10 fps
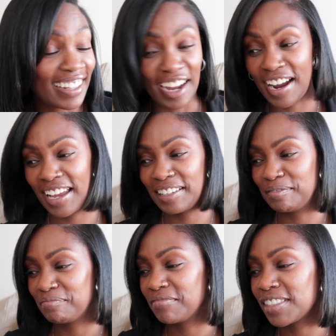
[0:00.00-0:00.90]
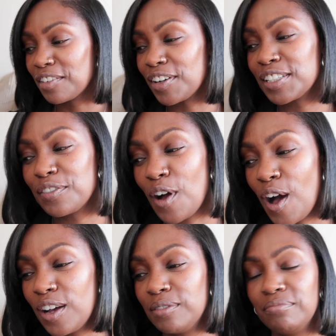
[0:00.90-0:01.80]
All right, so first of
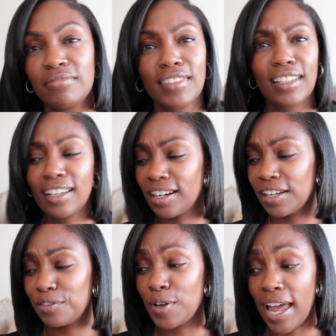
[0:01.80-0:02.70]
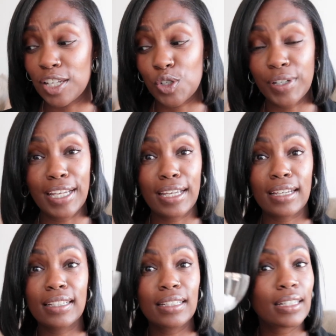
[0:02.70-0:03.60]
all, girl, if you got a
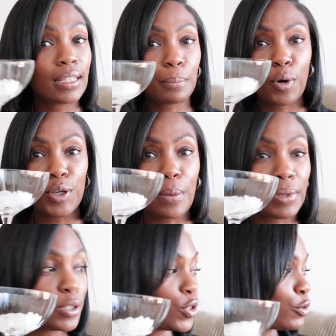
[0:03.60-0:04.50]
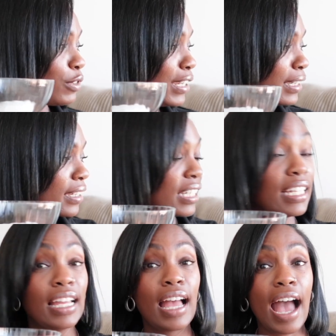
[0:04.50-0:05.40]
drink, pour you up a little drink.
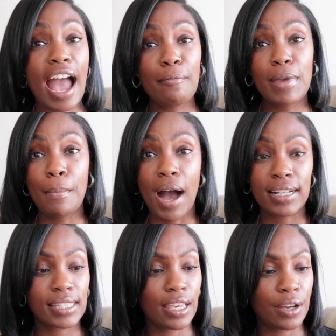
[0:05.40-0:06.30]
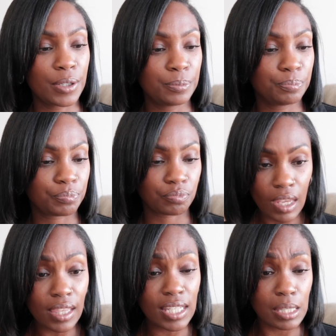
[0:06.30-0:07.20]
I have me a mocktail.
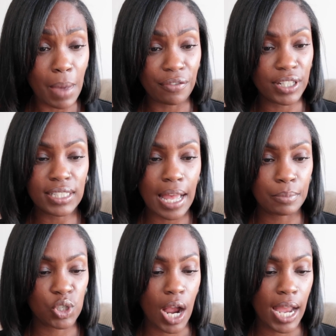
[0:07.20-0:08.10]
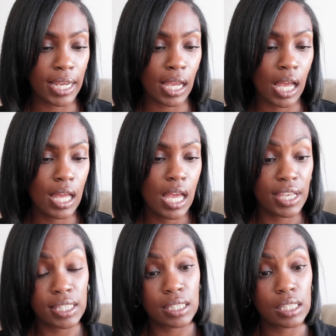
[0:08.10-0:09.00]
This is my first time trying
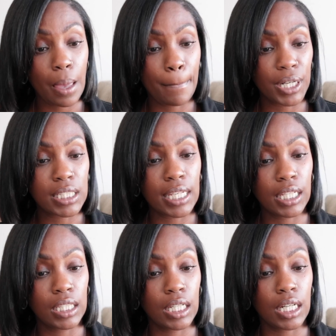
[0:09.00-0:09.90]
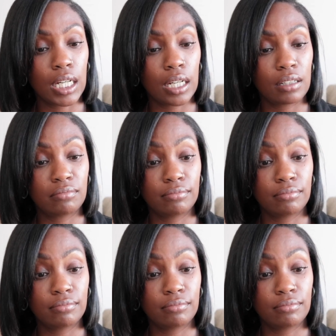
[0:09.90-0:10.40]
this particular